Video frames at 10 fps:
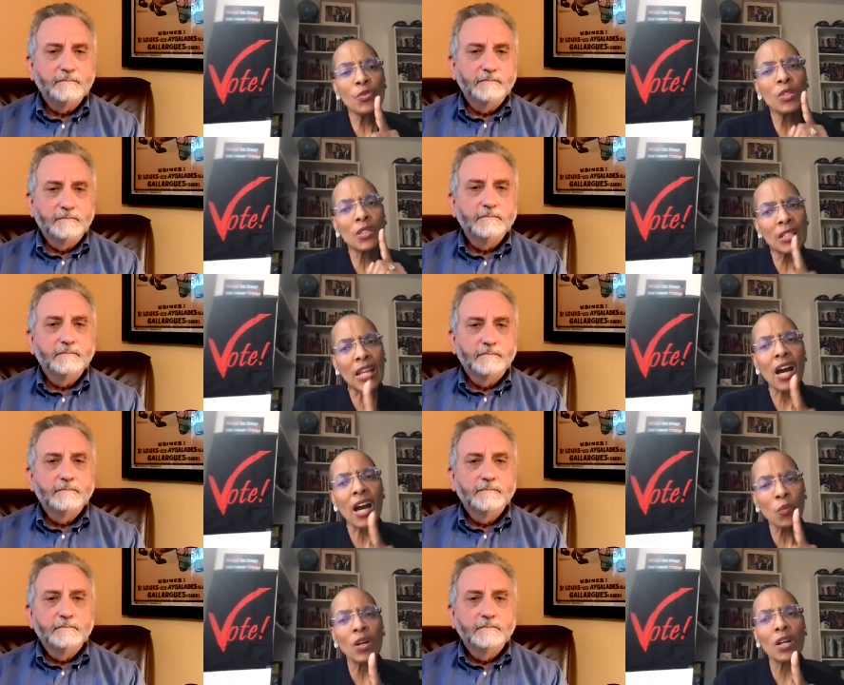Speaker 1: you would not
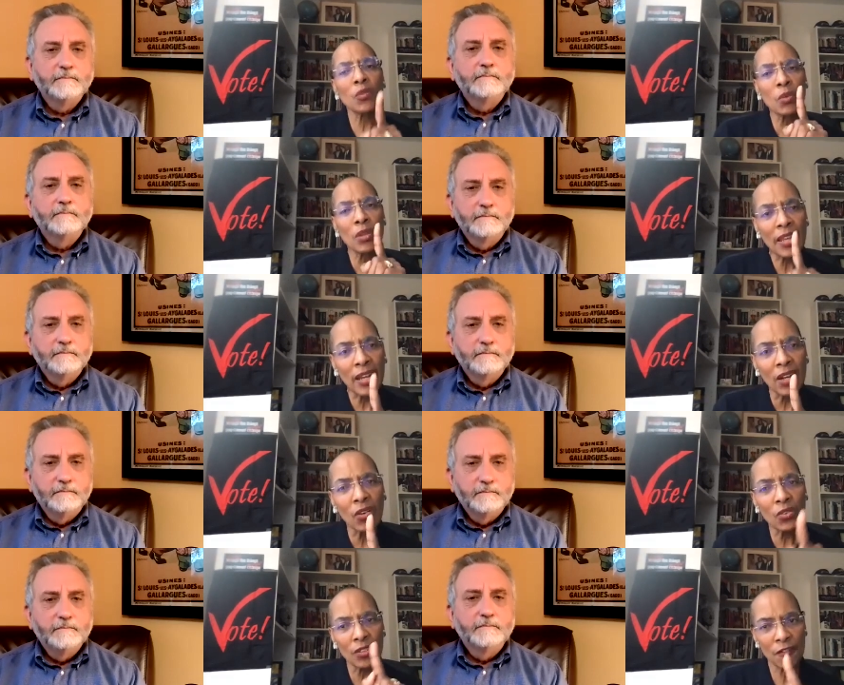want
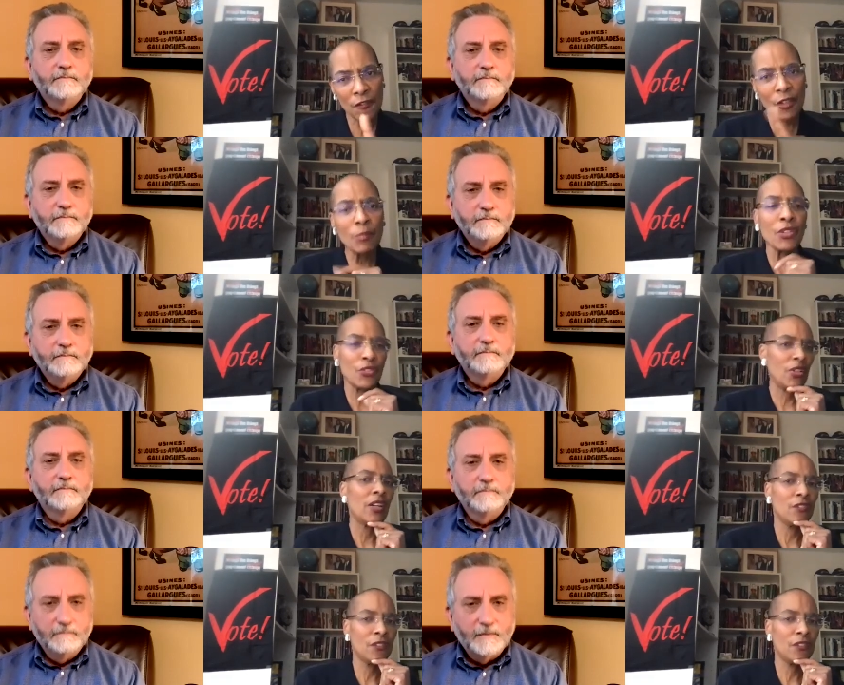withheld from
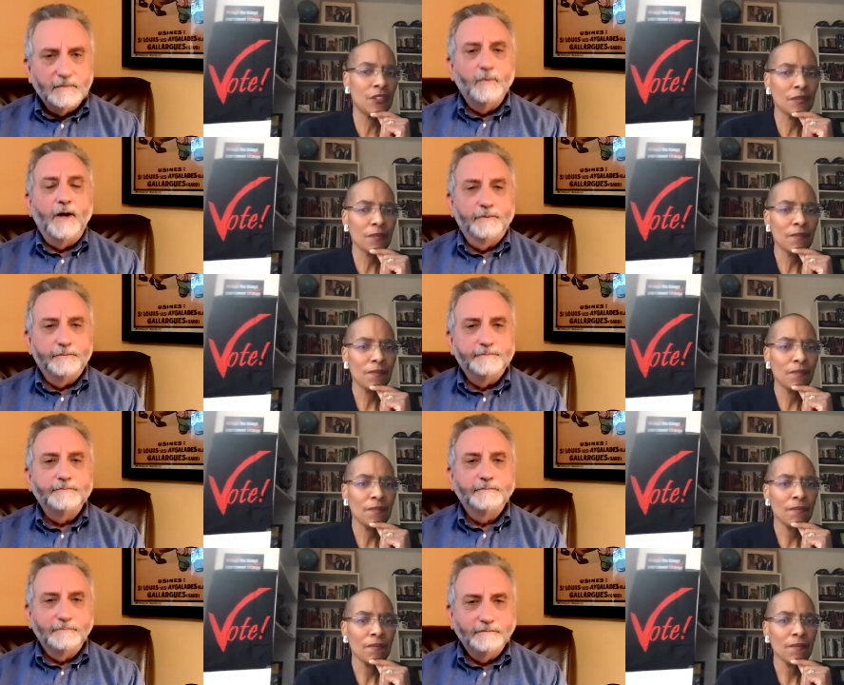yourself. Wow.
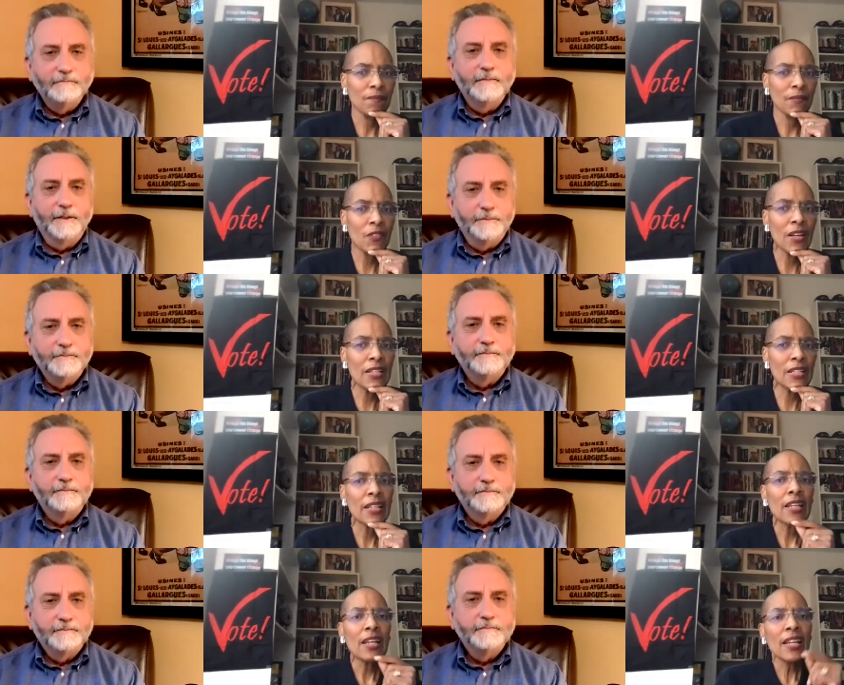Yeah. Right?
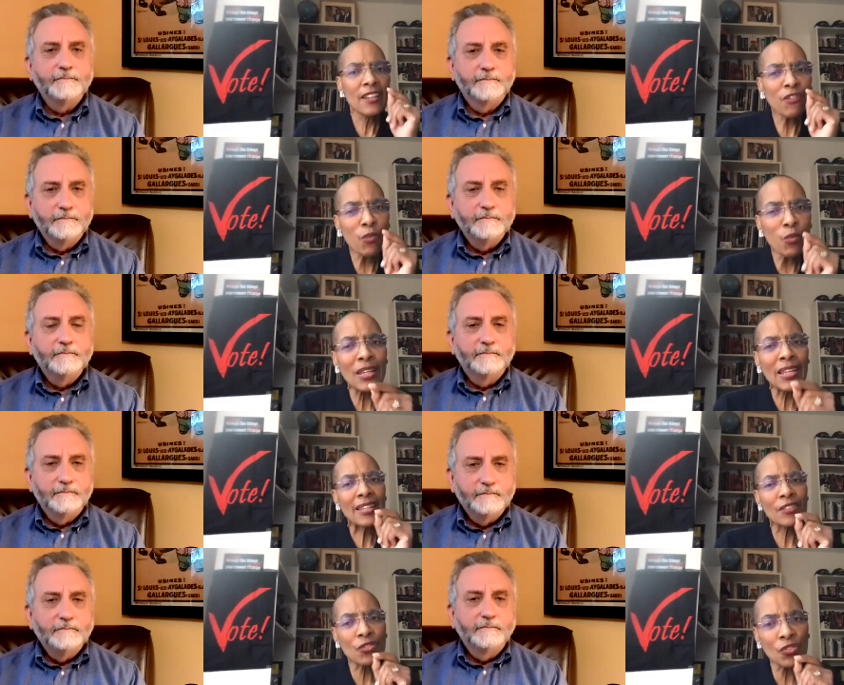If we
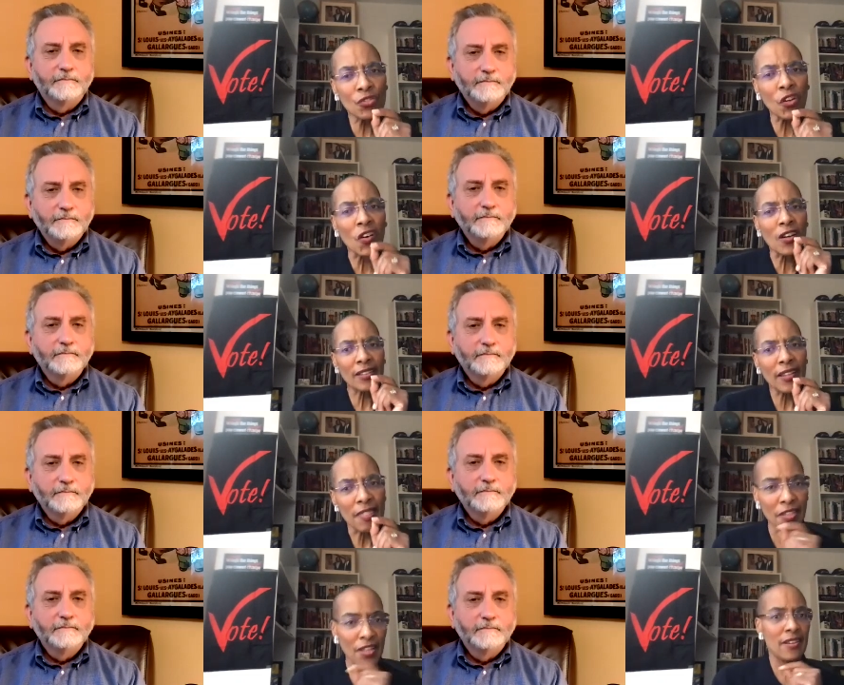can start
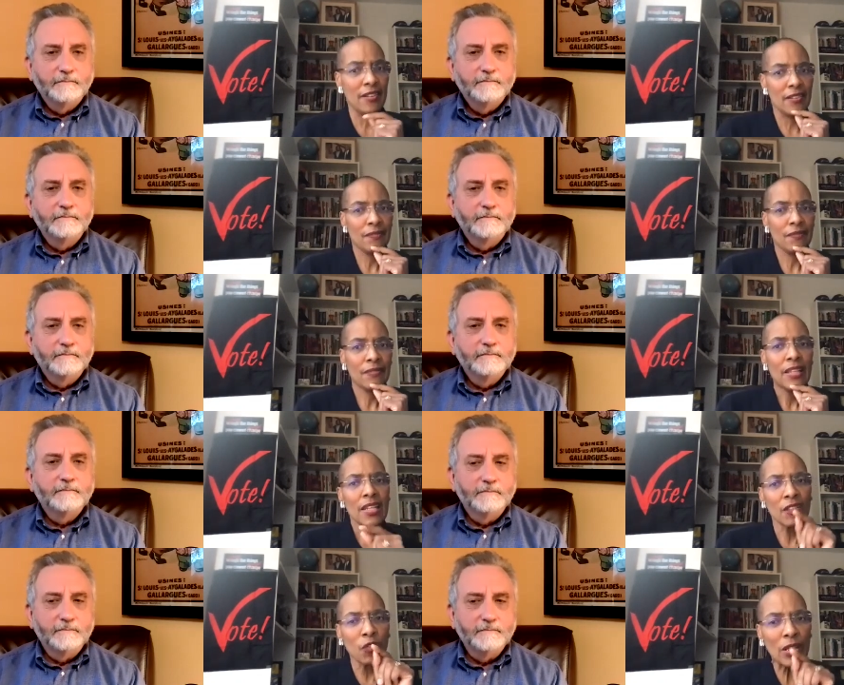there,
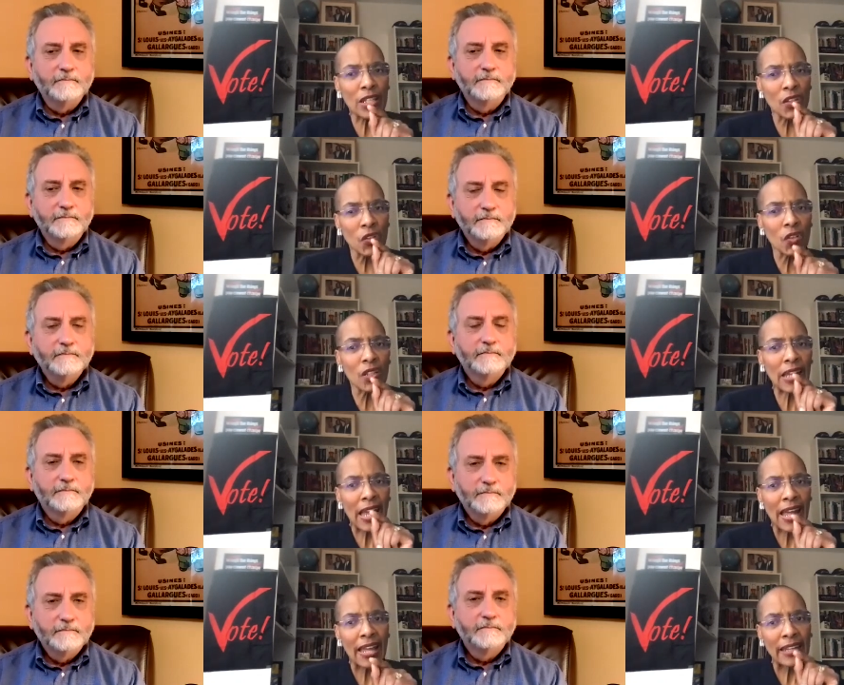if we can mm-hmm. look
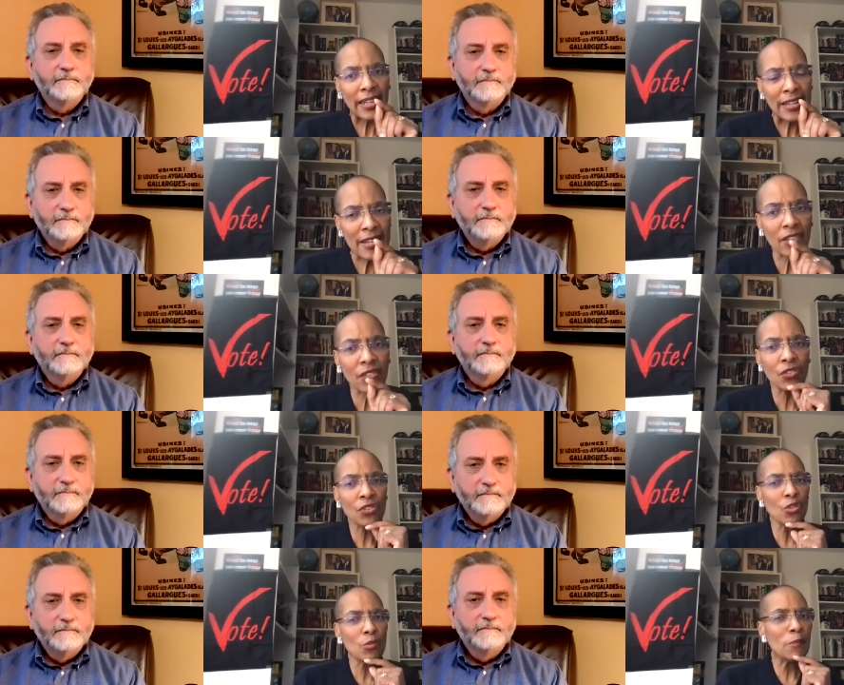at another
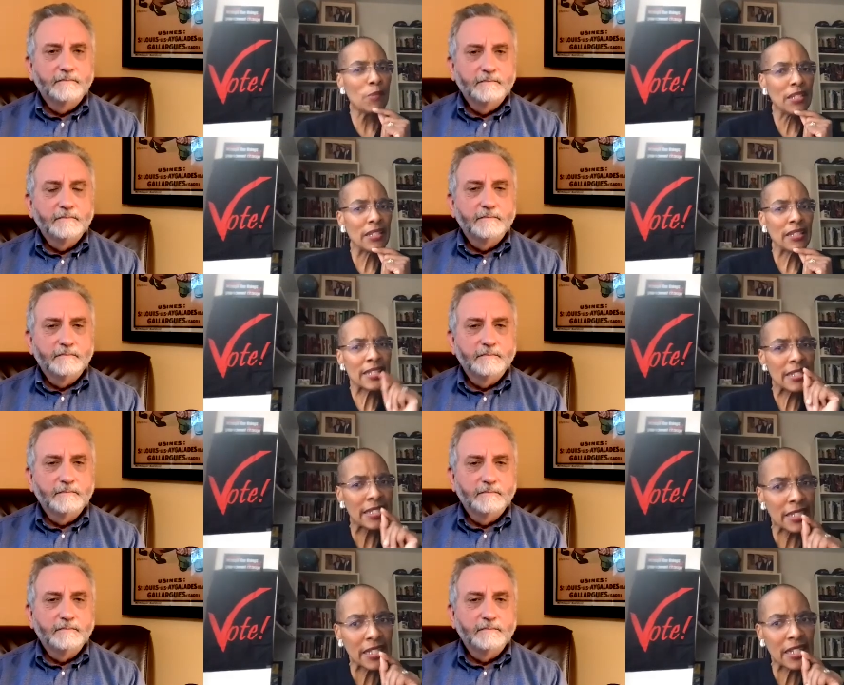human being and
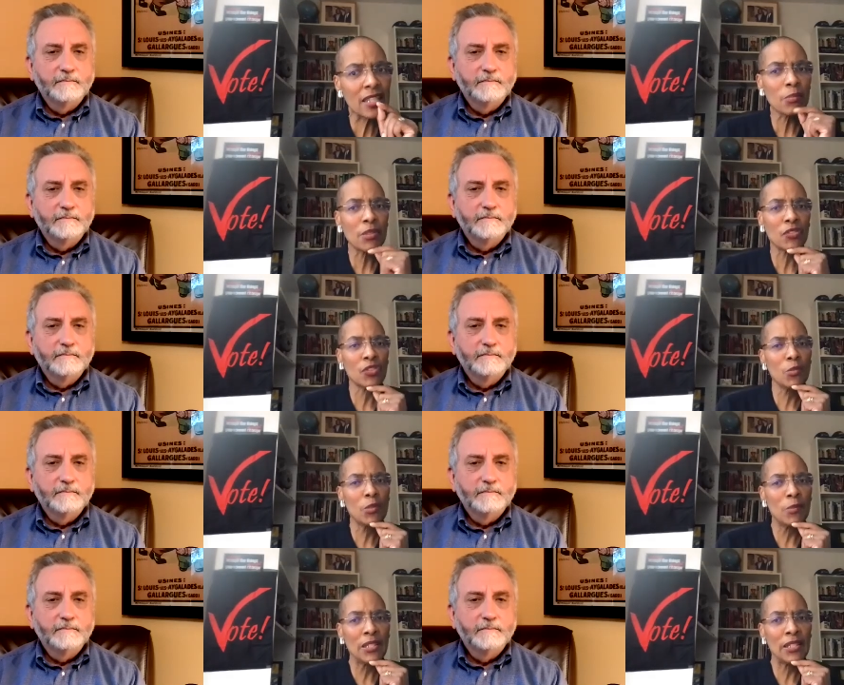see them as a
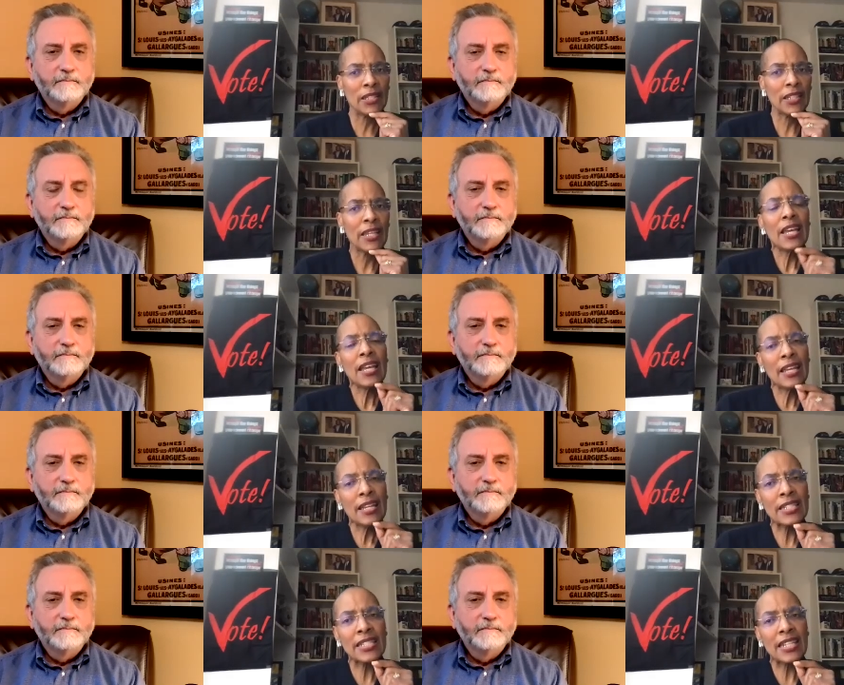human being
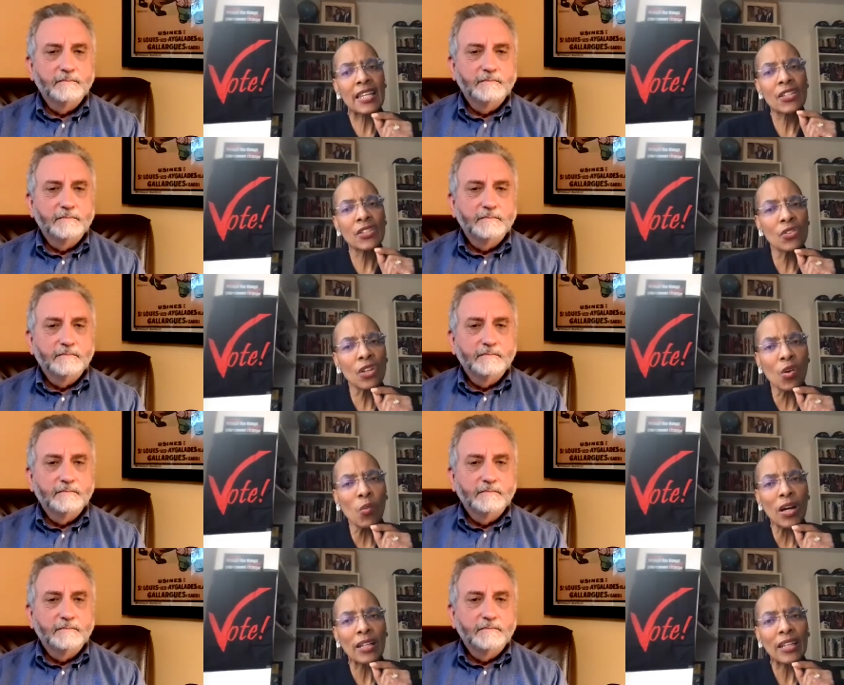and say, you know
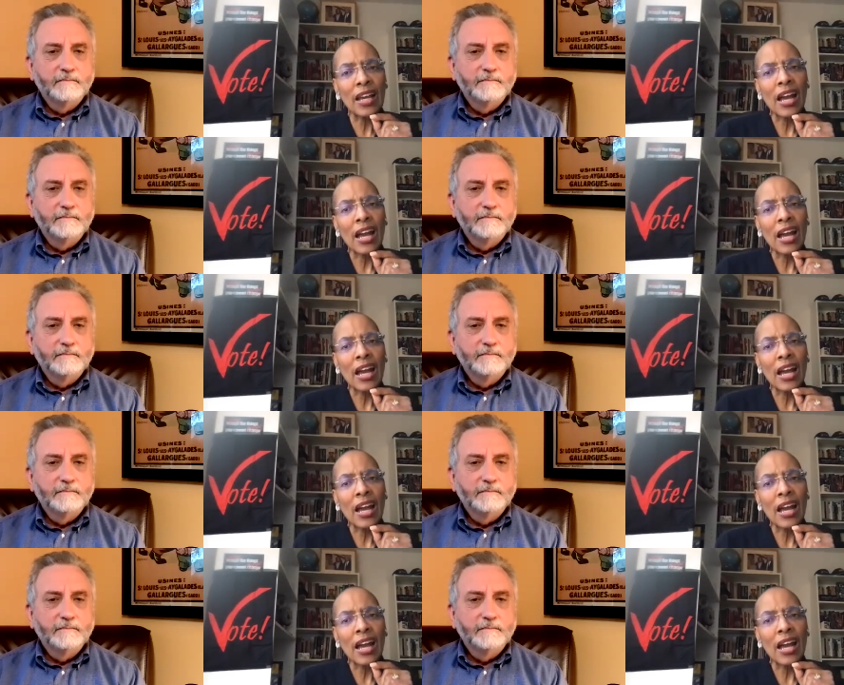what?